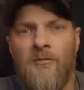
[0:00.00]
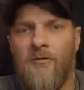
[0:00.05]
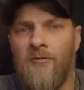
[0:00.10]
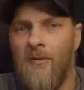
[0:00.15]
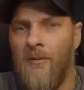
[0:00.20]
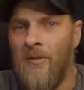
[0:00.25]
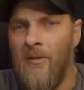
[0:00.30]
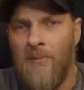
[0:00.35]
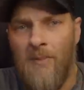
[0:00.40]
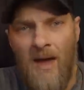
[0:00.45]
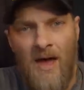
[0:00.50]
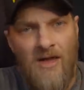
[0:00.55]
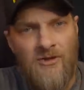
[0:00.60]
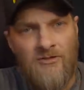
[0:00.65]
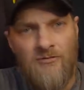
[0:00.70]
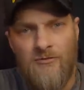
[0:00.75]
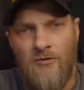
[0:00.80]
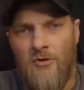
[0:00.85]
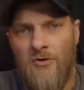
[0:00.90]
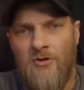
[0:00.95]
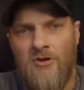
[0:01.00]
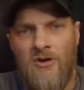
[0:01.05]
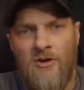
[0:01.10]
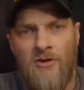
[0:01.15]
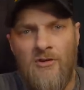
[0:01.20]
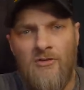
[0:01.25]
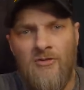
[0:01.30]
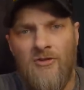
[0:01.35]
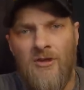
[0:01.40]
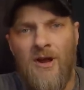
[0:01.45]
from the past few
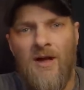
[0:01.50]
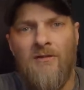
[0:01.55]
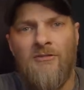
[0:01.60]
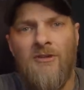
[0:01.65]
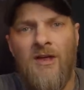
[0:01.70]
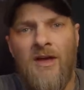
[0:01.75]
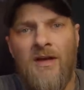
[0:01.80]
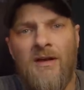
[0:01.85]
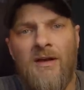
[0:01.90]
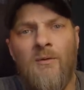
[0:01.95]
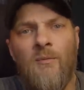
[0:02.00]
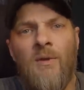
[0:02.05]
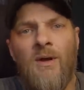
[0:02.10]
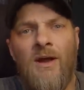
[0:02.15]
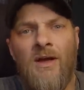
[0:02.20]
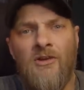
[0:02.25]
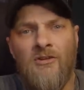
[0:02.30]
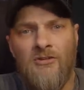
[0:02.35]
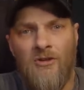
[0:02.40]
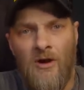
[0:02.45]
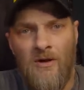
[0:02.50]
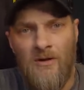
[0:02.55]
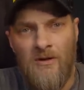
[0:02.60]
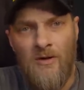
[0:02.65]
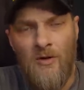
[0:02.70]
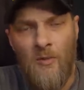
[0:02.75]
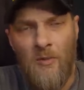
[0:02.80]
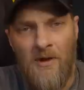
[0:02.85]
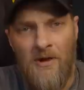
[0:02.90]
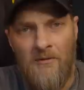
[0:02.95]
years that I've taken when I
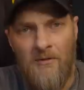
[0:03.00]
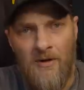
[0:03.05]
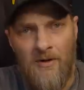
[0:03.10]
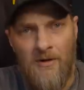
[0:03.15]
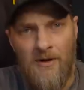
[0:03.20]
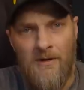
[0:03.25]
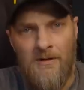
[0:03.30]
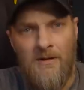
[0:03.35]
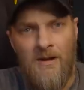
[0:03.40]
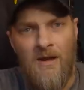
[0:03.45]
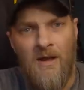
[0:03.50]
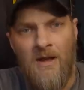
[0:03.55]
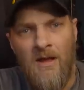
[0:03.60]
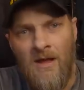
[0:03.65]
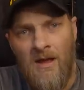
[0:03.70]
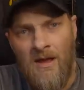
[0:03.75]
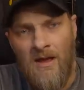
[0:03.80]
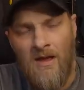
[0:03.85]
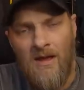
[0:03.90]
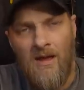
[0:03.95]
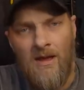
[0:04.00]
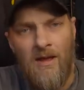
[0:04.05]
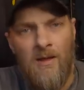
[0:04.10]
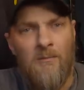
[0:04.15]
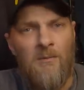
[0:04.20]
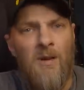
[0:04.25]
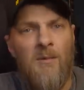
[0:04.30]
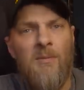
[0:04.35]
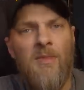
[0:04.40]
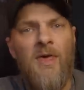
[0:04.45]
started queen rearing
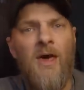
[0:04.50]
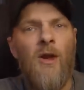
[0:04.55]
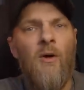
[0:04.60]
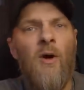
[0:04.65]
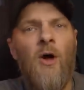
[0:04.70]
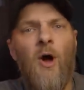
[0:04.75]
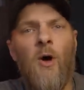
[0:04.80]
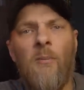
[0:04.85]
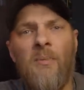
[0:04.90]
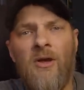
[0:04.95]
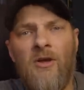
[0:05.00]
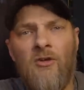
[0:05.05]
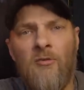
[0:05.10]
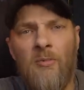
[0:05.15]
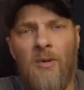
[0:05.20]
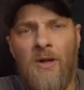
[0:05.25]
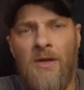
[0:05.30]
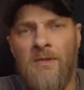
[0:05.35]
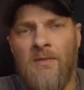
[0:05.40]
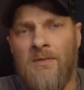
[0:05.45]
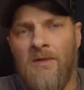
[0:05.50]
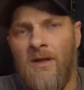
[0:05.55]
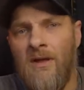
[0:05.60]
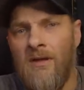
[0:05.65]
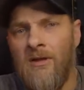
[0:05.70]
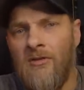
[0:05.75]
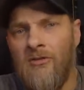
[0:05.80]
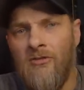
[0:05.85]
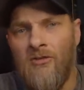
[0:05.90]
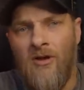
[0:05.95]
and maybe that'll help explain
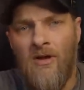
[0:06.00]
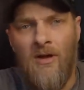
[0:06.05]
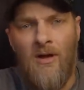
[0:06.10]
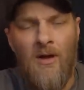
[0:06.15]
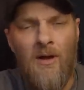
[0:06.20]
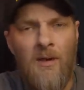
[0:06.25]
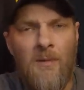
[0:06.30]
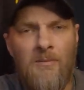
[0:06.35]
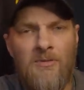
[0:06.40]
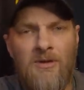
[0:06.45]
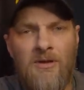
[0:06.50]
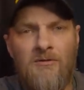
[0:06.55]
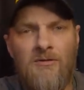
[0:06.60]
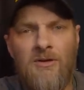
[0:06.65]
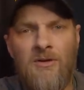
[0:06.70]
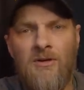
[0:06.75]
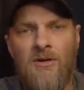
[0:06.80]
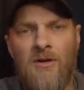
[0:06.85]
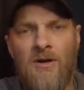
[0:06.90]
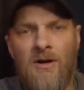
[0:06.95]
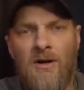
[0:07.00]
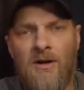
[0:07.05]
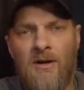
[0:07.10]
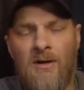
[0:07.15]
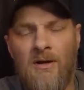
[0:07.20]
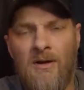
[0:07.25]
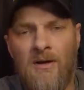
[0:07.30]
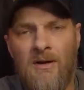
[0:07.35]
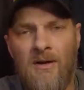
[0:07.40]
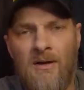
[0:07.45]
things, um, give you uh,
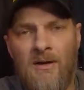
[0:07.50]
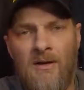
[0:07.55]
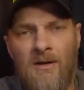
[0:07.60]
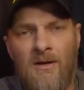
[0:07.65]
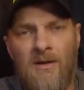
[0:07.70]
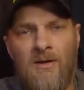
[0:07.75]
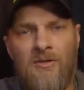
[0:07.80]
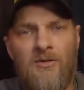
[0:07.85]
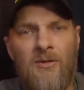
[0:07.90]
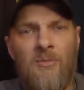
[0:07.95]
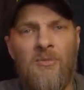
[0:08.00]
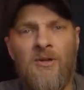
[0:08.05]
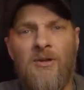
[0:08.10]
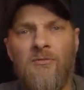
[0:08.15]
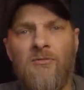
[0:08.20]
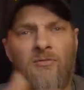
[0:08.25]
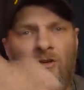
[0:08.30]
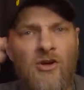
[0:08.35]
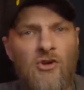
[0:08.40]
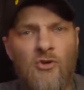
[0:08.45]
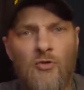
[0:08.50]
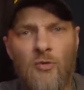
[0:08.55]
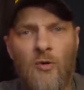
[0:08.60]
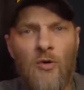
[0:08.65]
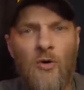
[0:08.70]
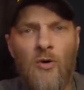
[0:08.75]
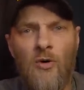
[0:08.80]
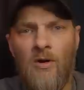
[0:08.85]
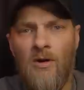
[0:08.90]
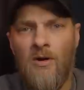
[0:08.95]
something
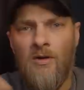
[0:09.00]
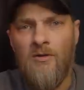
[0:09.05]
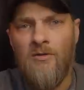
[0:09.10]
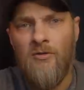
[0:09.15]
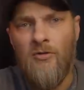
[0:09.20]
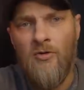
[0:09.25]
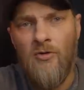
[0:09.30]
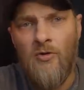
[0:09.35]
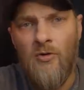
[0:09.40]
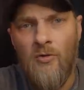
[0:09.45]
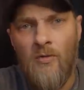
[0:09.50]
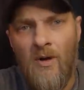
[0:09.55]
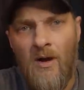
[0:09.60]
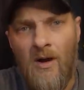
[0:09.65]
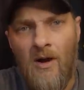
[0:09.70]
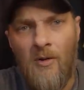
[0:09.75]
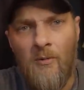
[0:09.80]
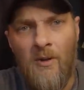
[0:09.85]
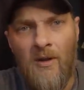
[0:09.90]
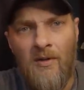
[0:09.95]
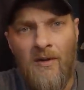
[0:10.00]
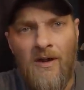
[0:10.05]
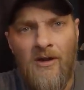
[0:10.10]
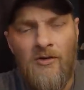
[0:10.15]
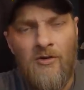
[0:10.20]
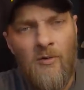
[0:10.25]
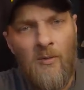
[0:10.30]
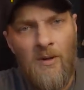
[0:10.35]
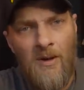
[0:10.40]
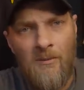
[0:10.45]
visual to uh,
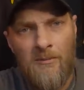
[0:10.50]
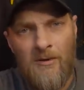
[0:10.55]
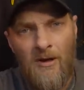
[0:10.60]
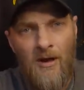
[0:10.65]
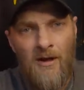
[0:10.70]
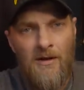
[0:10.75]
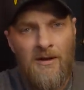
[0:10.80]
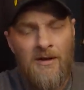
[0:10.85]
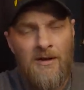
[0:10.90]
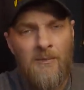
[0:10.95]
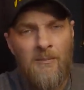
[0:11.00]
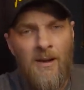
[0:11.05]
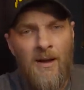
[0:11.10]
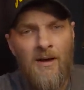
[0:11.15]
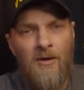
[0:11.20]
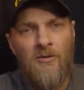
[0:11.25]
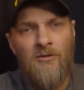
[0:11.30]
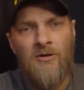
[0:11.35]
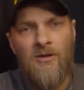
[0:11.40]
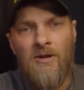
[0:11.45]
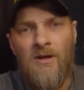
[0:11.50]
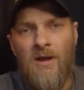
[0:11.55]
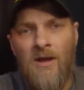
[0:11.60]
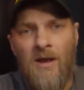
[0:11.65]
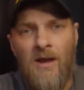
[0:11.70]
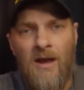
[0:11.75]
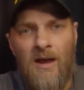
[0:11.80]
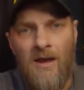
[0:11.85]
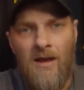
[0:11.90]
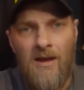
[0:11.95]
relate to what I'm talking about,
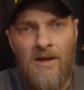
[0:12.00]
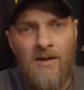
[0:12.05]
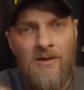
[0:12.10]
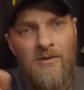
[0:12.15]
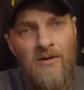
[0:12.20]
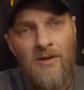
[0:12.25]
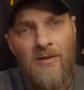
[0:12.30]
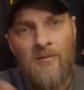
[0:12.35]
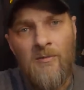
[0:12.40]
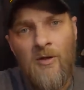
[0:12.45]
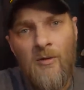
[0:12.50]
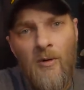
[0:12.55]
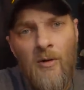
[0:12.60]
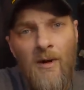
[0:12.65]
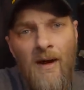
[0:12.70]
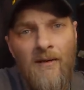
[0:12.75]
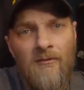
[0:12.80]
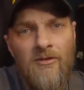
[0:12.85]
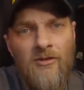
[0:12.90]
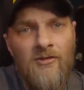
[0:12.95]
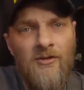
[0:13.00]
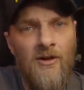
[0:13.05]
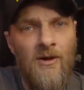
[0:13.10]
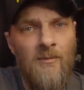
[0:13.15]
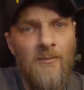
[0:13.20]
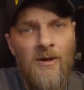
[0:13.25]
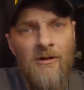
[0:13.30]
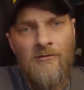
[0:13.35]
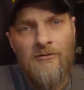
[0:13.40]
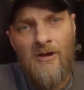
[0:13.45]
and you won't have to stare
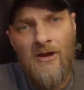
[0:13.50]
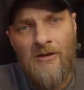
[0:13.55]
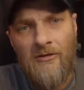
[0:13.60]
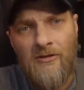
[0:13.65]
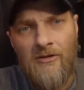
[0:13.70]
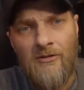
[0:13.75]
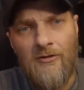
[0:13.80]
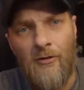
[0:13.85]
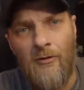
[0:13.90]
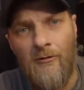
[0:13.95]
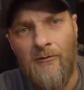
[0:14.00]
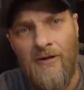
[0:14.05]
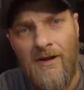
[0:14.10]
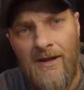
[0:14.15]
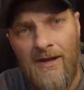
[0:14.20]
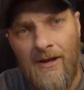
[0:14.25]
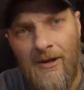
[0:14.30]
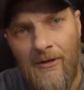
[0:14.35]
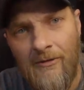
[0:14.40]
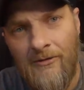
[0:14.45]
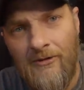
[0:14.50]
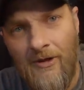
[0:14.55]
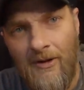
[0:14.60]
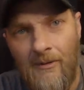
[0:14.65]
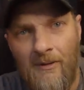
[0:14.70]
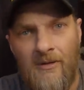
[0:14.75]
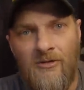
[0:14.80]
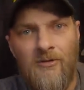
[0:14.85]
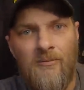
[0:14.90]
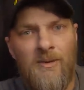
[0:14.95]
at my face this whole video.
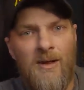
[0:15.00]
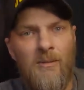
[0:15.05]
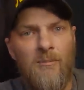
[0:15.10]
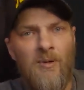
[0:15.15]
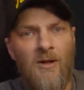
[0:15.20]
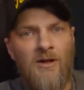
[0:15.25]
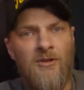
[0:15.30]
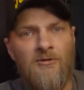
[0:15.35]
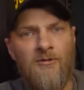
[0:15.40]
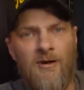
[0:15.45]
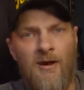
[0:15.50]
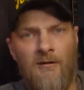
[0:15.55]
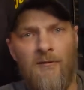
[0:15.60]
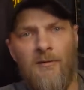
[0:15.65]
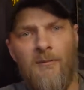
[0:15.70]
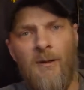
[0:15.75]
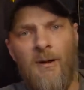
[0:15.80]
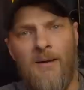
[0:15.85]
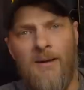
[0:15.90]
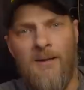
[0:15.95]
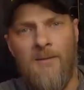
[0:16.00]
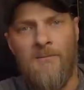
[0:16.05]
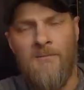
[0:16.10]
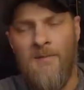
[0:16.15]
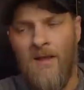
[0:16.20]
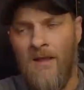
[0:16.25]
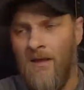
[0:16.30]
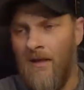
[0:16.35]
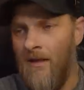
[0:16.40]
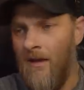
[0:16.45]
So it's a big plus for everybody.
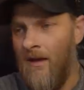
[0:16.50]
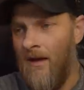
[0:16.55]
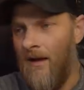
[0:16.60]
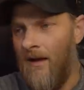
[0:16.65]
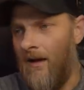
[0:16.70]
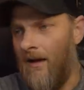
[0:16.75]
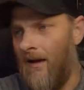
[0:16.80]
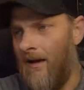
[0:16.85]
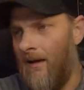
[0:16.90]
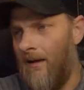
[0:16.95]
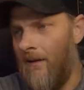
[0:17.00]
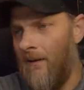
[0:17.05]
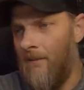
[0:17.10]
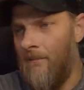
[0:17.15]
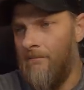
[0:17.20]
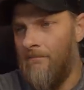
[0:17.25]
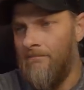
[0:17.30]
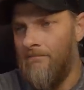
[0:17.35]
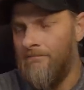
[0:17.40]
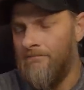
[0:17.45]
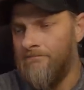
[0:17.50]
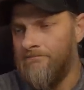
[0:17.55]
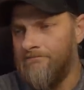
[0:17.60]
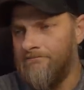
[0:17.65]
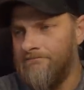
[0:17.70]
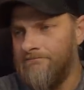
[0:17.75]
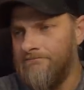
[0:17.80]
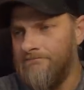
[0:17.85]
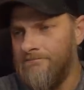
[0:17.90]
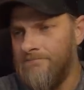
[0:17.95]
Um,
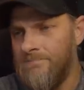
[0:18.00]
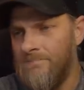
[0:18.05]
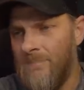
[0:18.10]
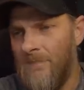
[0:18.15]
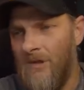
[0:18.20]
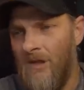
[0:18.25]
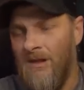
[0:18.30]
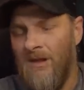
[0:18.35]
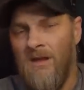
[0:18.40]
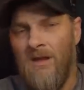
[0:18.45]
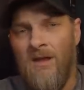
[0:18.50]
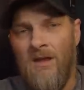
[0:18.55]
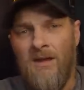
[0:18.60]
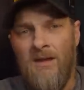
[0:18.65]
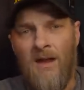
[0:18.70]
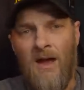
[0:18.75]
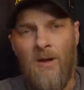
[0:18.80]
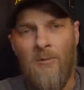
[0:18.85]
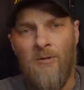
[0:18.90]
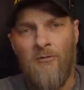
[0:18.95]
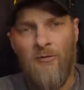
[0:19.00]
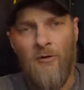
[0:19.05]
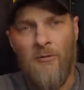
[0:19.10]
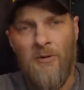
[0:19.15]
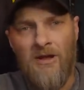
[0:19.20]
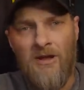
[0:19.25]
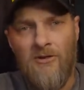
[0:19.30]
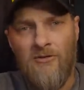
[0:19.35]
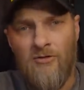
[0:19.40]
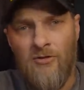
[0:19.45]
now, before
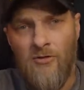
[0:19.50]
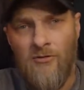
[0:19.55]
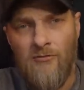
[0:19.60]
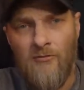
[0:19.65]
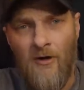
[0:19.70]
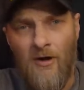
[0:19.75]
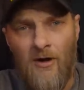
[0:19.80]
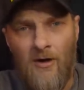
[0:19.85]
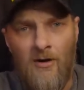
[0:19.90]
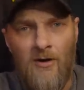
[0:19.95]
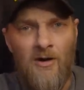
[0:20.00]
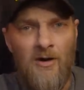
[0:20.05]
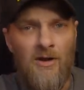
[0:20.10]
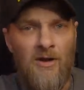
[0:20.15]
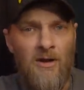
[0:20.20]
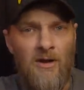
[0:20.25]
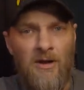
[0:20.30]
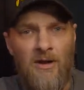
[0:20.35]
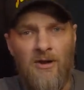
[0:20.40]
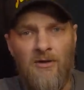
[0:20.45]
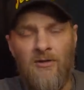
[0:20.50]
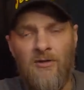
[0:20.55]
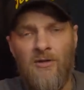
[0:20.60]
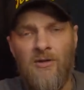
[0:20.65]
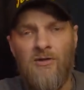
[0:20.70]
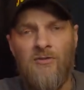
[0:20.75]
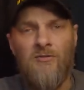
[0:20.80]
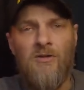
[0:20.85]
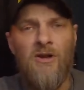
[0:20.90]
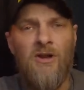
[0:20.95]
we get too far into
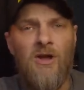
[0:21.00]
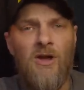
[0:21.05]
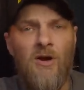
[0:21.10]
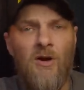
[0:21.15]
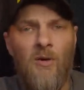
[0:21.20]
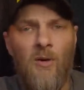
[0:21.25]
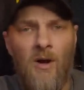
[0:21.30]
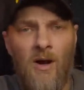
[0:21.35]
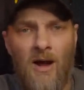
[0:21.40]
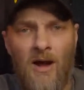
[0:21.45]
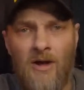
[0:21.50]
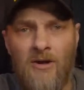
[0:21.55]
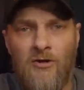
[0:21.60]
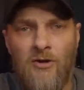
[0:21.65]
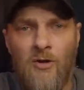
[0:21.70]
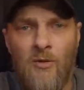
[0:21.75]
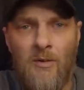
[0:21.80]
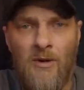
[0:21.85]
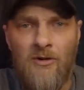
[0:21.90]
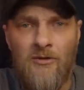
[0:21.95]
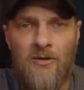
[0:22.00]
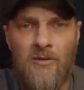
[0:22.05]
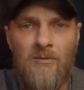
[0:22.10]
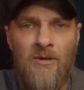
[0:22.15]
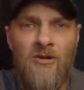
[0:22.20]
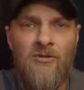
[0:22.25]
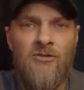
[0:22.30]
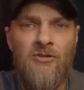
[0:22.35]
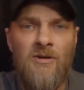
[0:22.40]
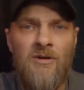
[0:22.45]
this video, I do want to
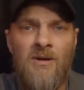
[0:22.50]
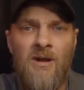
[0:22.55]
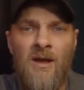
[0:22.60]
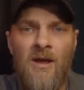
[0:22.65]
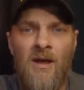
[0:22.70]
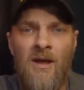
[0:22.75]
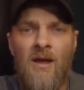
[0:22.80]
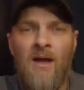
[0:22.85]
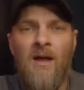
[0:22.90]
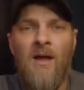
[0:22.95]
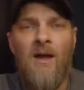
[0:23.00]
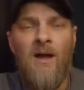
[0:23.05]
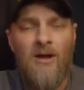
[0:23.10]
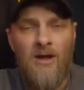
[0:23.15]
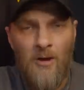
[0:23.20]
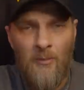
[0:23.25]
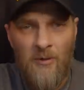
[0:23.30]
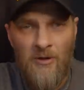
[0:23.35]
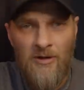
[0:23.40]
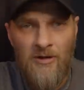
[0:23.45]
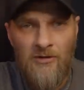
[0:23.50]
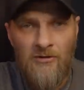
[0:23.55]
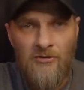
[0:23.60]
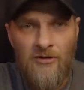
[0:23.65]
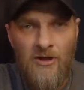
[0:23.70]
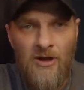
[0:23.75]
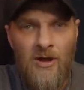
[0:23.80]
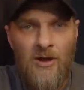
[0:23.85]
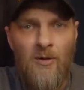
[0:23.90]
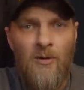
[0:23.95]
mention a couple years
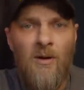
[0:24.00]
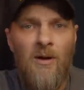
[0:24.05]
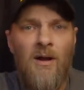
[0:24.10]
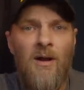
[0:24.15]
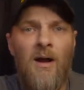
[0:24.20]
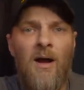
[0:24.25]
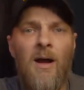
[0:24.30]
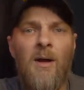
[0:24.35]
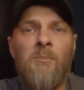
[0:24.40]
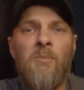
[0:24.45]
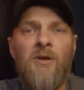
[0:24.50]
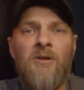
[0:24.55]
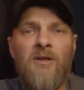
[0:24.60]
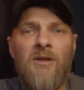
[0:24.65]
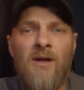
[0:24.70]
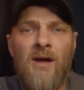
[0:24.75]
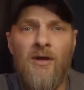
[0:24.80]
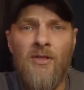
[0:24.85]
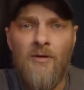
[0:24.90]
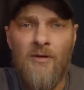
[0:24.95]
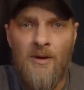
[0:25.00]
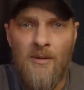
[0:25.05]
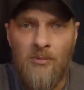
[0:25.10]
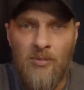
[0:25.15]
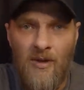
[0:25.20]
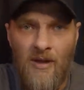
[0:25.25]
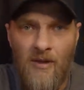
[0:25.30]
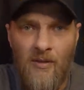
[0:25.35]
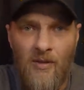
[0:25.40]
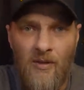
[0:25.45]
ago, I put together a
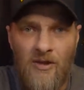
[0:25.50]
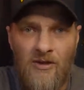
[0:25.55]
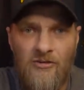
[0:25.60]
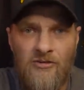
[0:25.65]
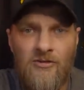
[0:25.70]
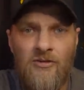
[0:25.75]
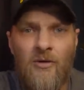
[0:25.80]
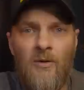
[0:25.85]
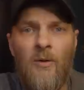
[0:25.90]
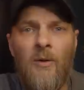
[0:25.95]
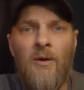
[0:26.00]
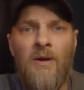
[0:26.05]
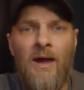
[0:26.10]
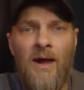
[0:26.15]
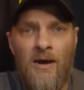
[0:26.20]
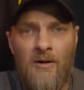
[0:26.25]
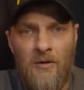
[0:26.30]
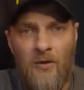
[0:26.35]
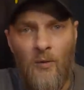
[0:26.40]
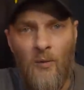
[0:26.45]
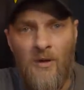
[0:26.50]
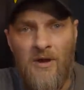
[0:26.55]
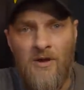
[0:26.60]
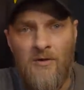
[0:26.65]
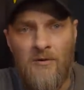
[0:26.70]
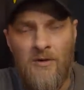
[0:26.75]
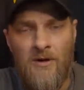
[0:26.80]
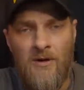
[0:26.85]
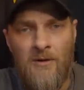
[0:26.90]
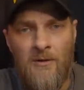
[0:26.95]
playlist on how to
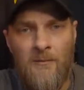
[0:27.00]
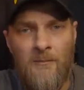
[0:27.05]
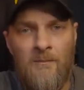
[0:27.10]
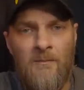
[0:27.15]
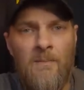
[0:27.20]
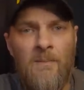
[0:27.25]
queen rear.